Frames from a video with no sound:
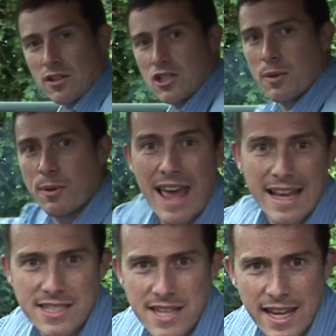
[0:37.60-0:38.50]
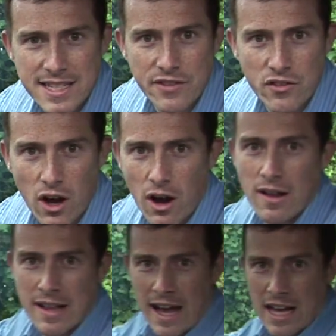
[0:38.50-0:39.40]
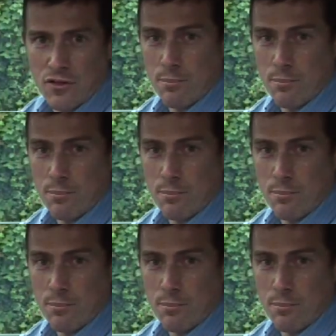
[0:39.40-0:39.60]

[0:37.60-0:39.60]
a German executive car. As for